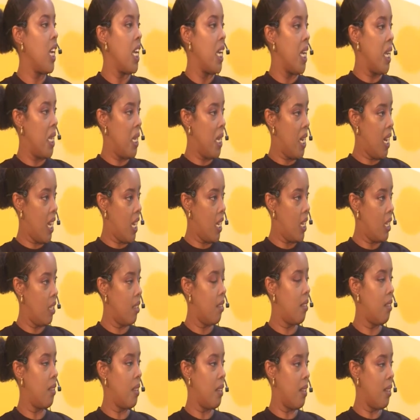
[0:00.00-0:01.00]
and
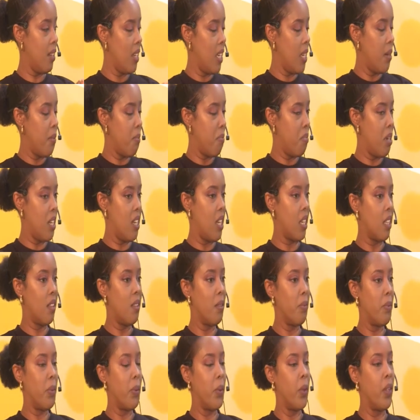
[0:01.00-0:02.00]
nice and
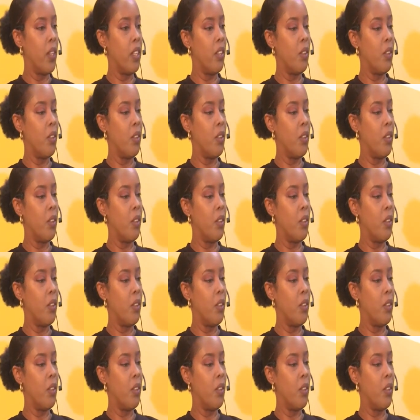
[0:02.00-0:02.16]
predictable.